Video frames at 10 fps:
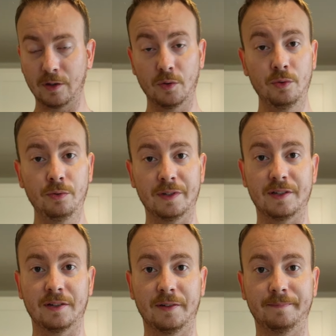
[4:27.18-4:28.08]
Ooh, it's
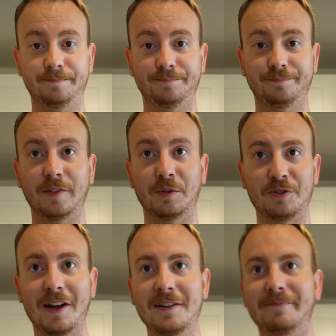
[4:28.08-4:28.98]
good. You wanna
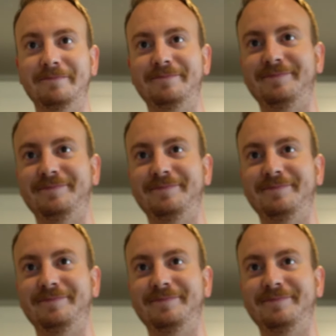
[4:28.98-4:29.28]
try it?